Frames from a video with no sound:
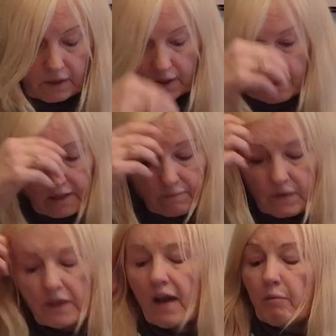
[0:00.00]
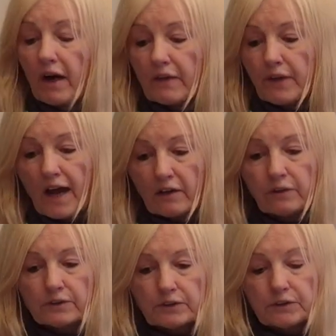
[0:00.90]
And I bought that
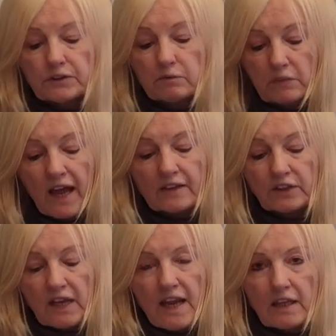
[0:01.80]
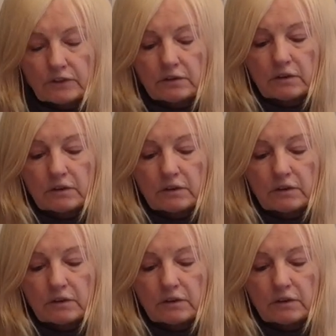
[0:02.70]
cook system as an answer.